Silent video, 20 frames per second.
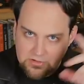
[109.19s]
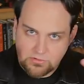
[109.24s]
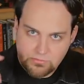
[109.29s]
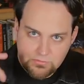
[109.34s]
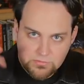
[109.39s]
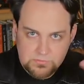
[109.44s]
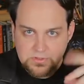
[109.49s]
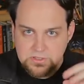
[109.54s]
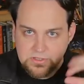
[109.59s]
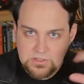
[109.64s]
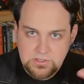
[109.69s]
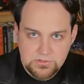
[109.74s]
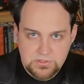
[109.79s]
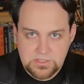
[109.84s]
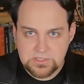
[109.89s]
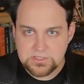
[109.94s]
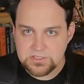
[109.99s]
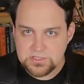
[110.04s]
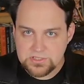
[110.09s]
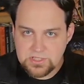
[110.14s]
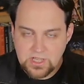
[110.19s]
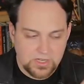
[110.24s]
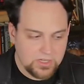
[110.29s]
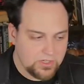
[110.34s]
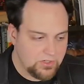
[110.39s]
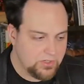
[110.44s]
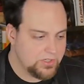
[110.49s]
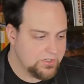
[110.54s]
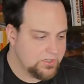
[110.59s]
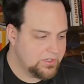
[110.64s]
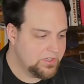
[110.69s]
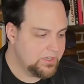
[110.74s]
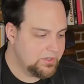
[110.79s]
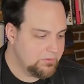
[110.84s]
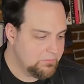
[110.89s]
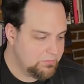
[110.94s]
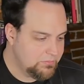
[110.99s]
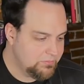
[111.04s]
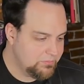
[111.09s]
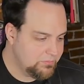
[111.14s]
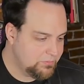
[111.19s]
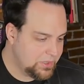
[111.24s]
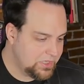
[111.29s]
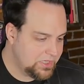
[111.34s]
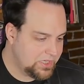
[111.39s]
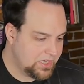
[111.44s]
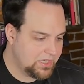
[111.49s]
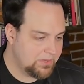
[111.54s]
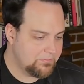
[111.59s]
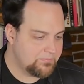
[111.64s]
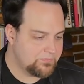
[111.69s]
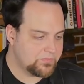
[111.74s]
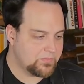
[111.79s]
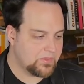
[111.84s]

this is not good, I'm peaking.